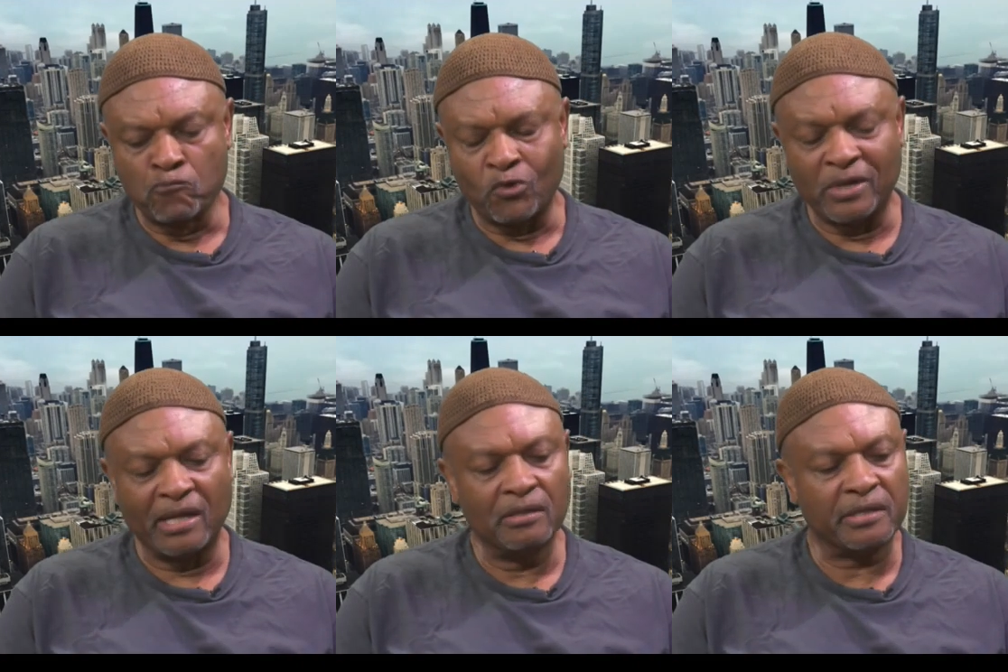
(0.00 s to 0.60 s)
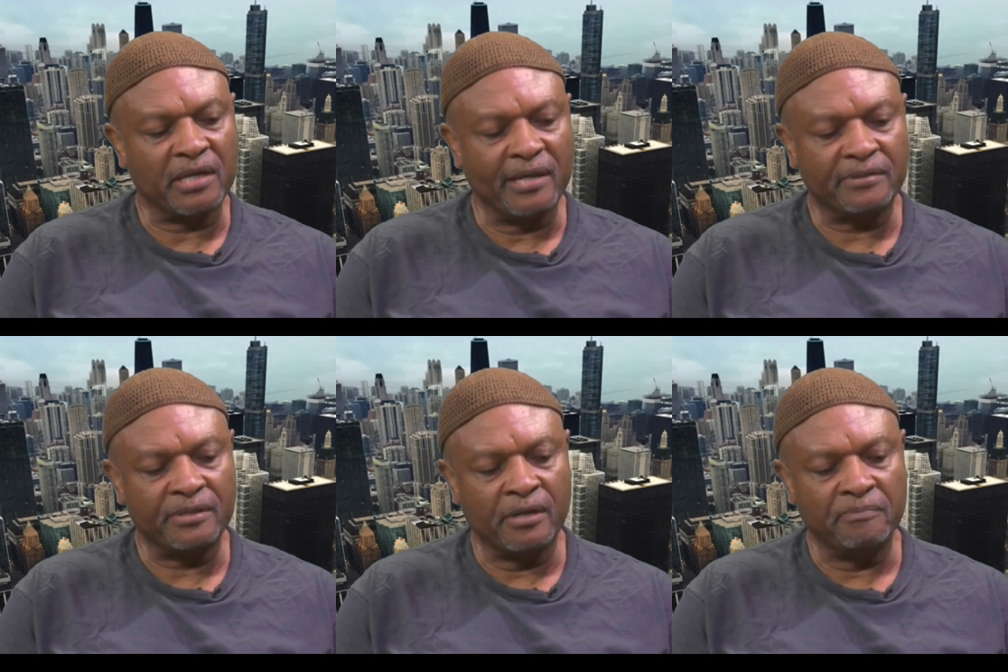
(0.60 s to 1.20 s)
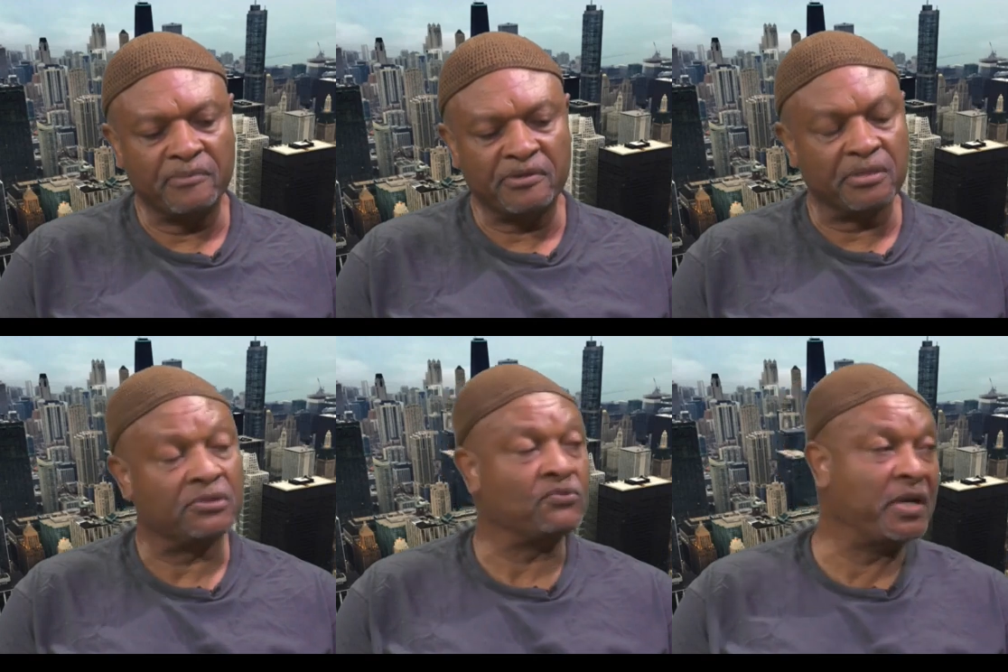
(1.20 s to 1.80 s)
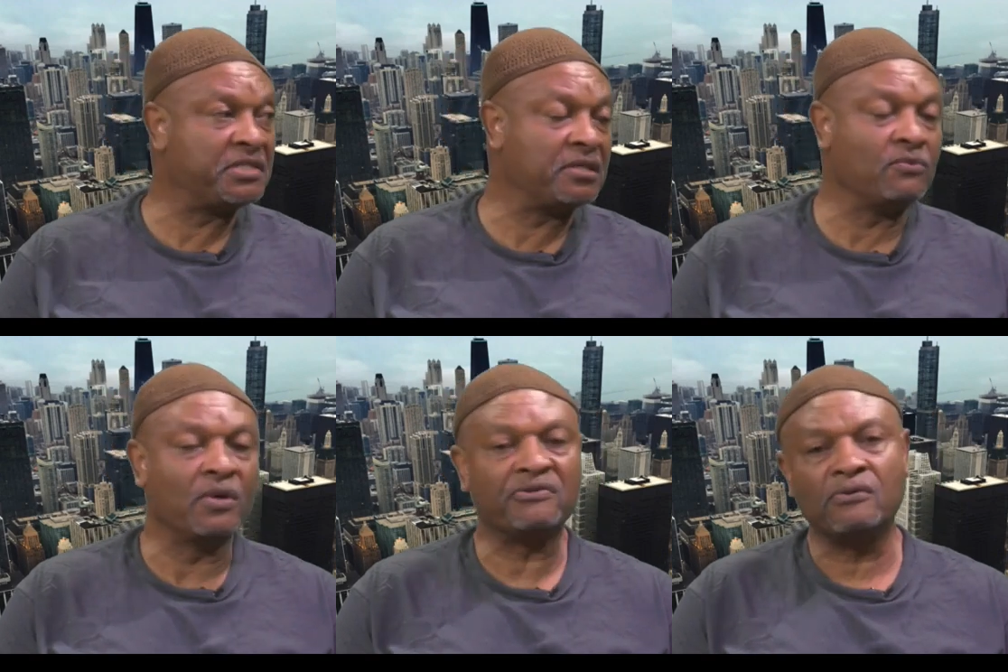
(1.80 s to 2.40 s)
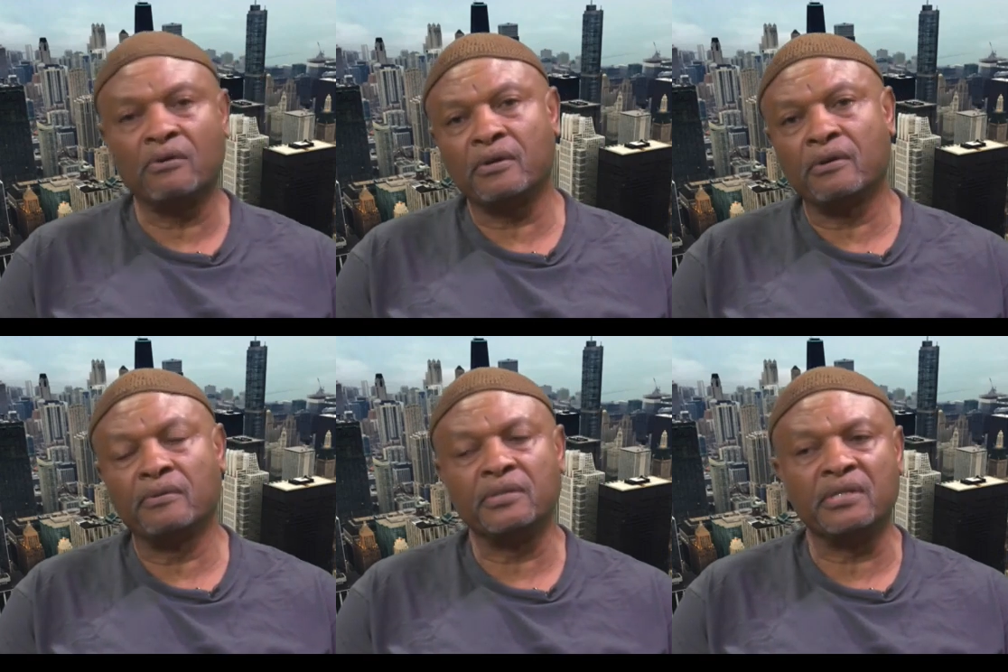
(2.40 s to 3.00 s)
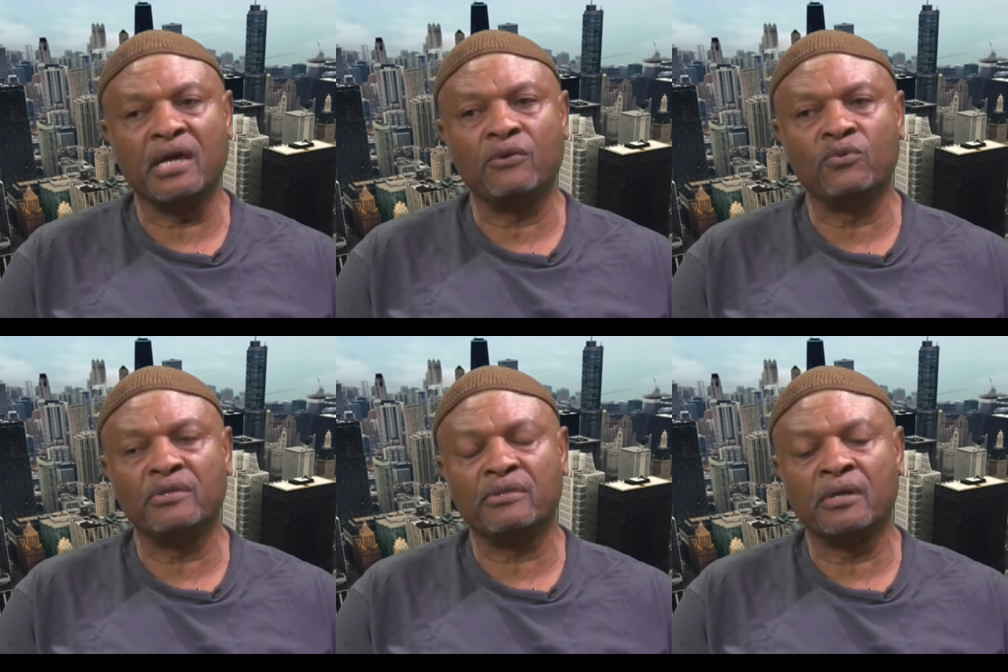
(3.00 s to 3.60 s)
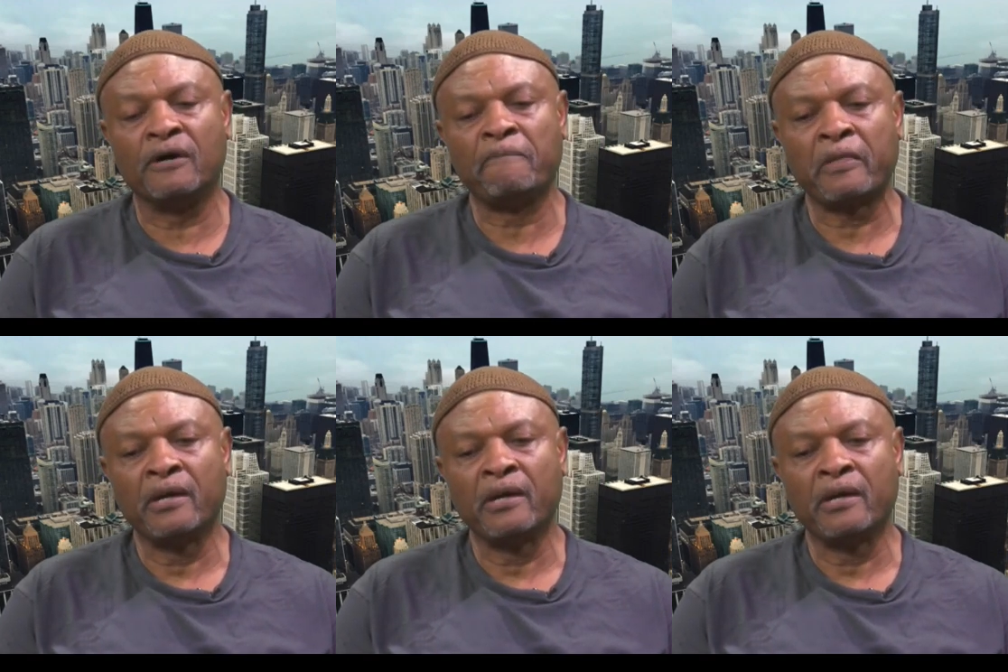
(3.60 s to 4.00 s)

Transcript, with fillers: when I look at uh, the situation of what's going on today with uh,